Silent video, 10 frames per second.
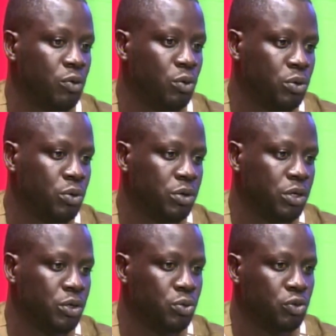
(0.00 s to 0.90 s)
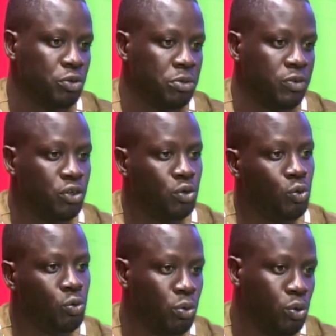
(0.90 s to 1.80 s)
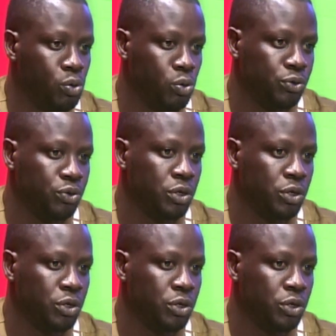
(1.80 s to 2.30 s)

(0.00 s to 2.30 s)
looked into some of these loopholes.